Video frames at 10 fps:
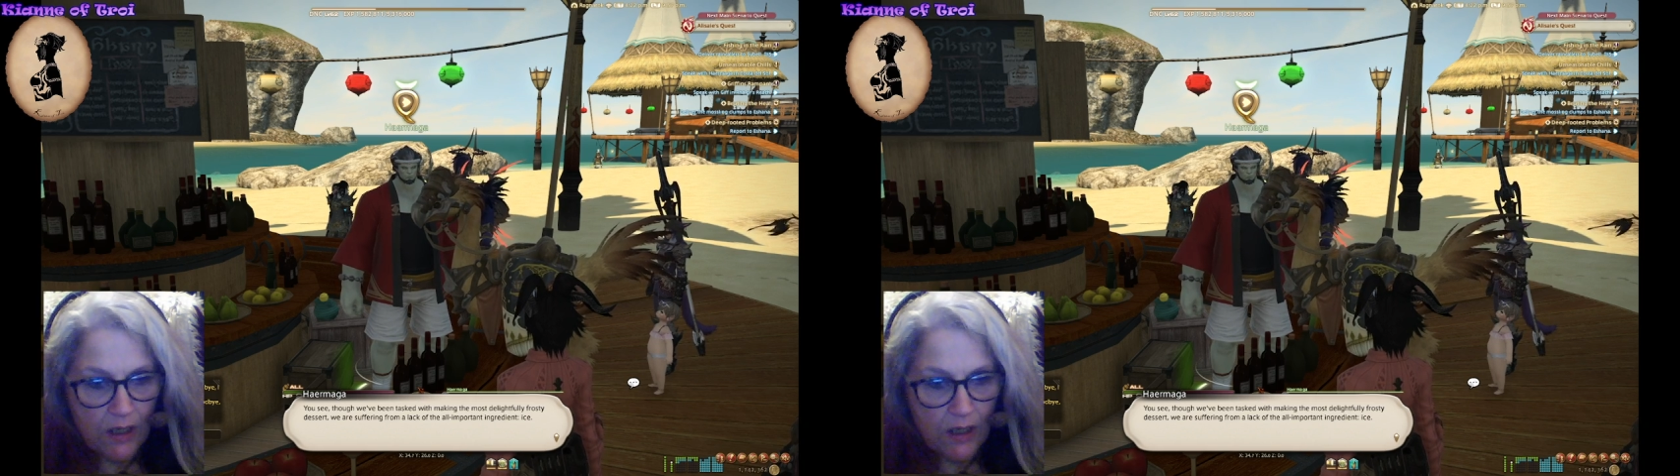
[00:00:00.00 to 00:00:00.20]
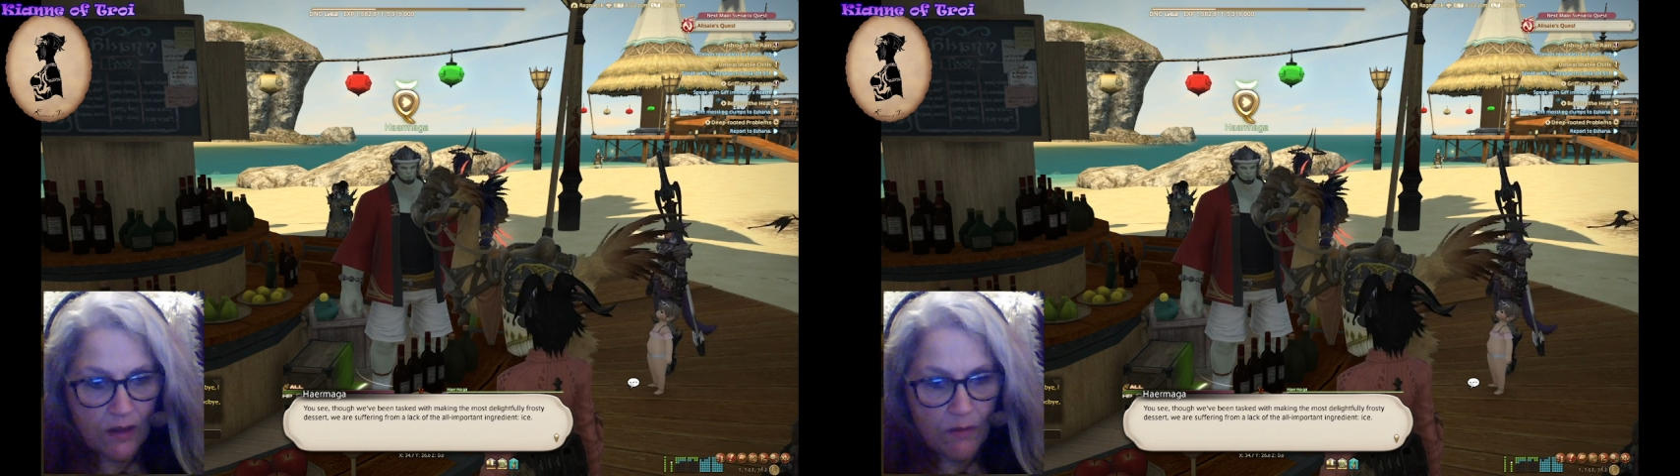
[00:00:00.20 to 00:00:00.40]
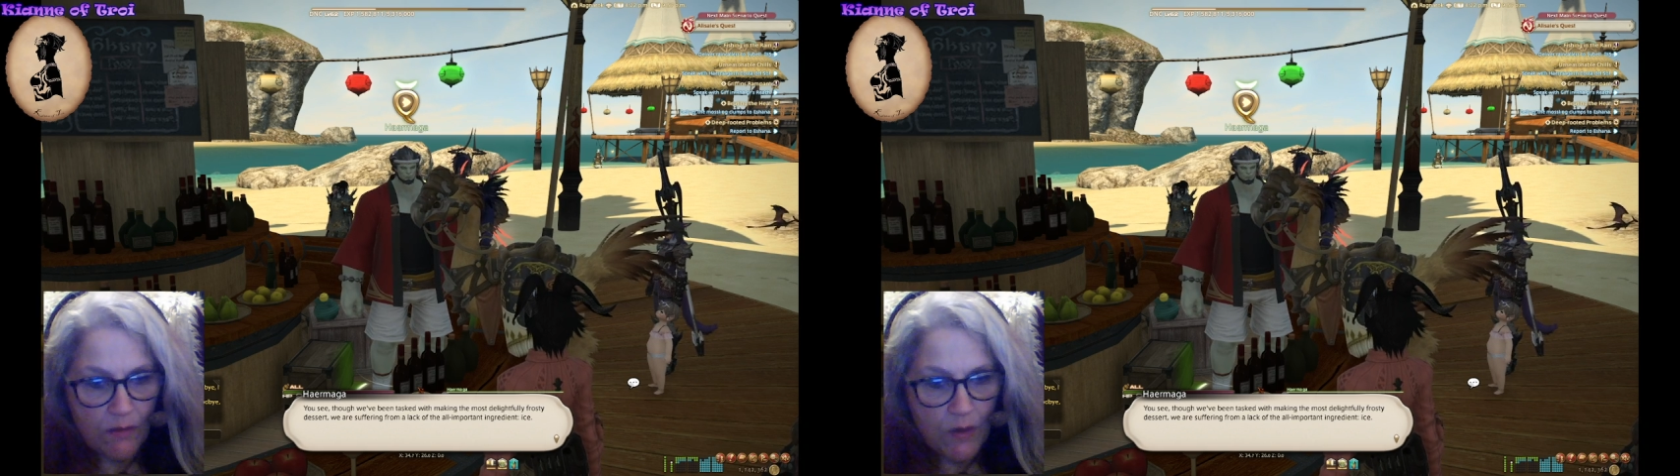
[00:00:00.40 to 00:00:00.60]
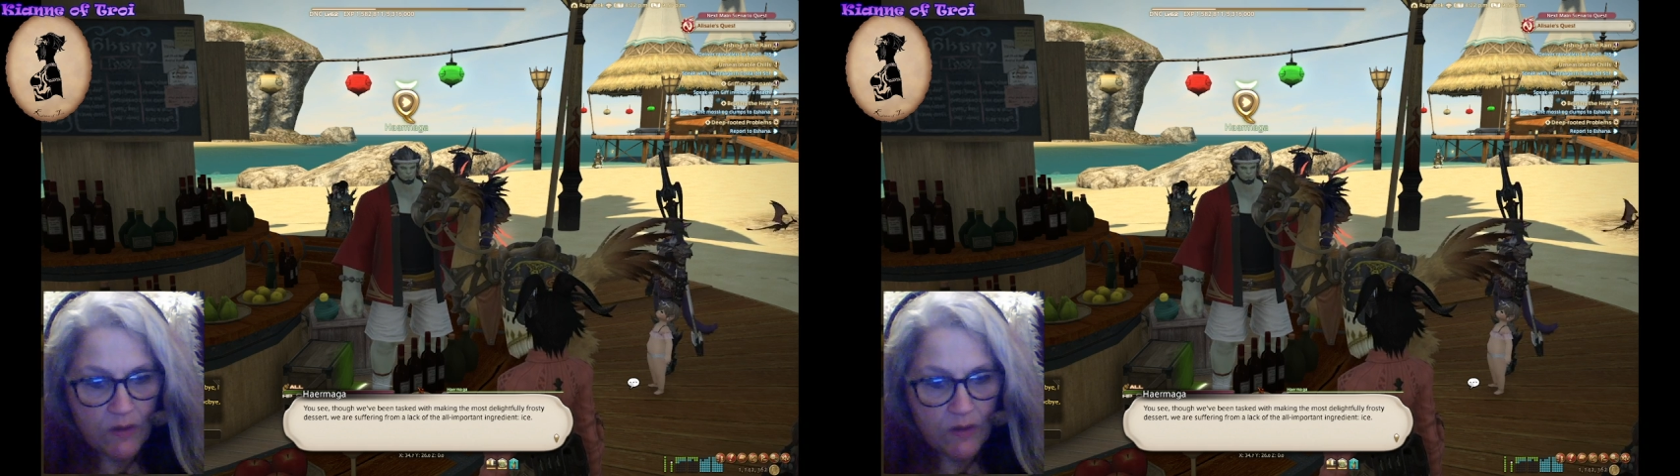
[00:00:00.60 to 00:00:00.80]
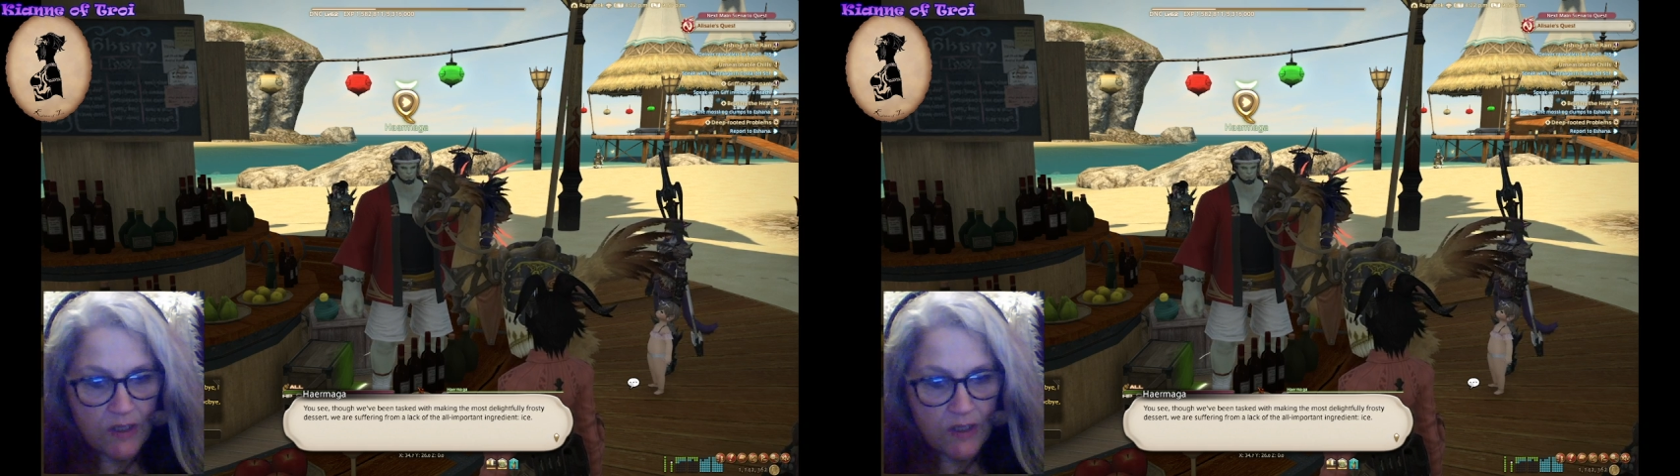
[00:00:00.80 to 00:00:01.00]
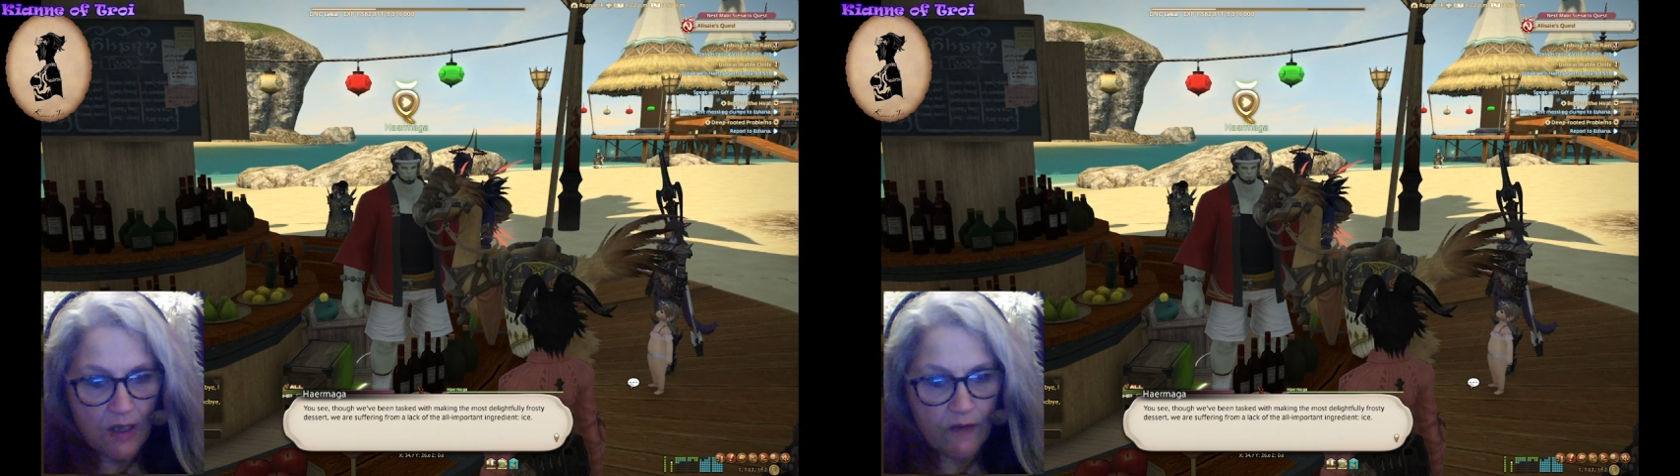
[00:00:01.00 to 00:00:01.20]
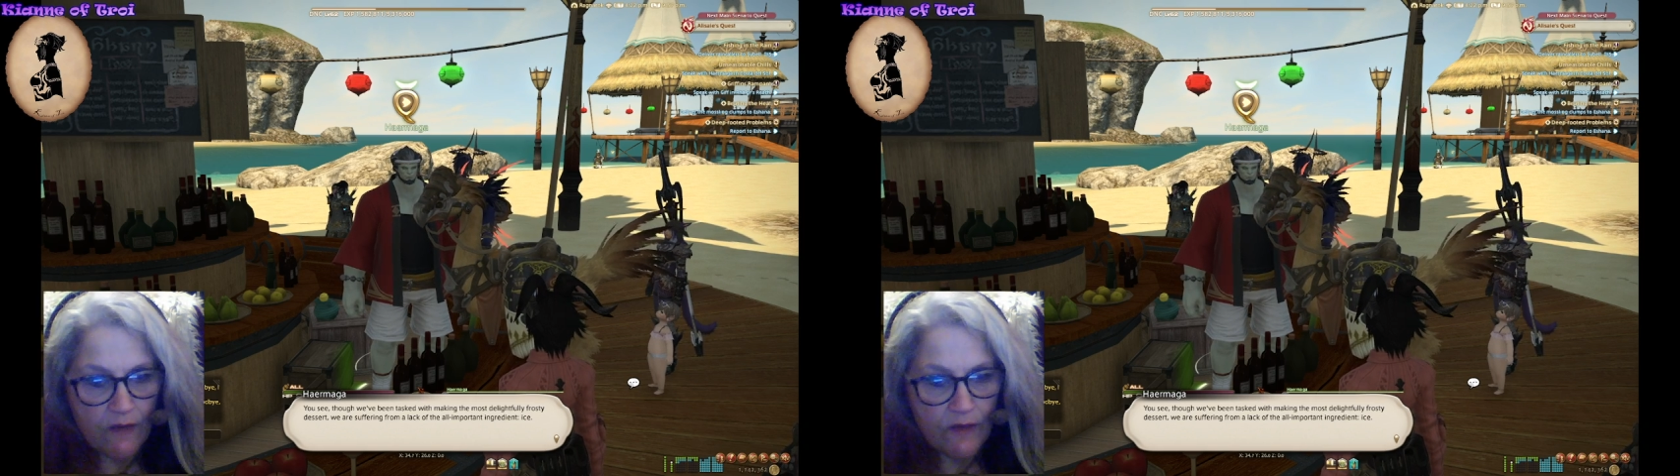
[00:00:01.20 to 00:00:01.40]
the most delightfully